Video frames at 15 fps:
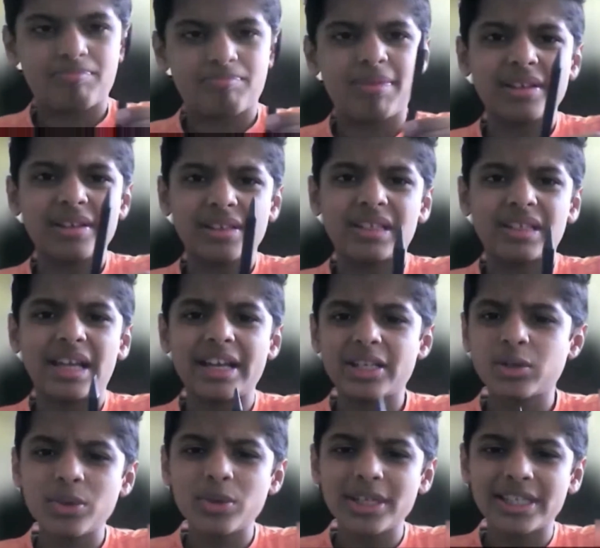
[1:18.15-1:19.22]
pencil, I
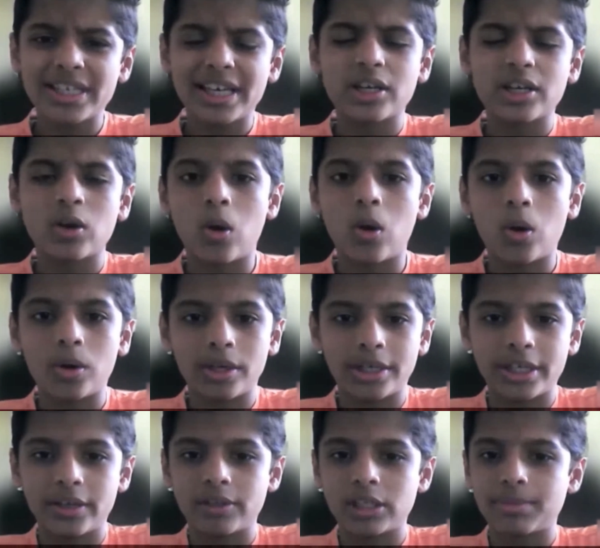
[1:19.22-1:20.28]
just want to say the
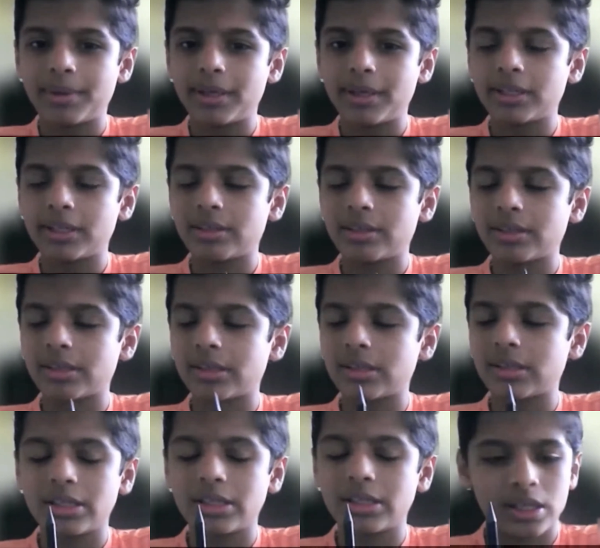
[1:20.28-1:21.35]
quality of this pencil
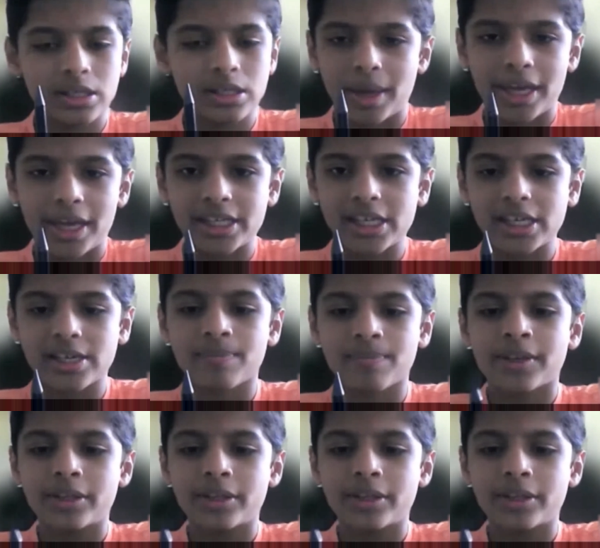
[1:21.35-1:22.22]
is amazing.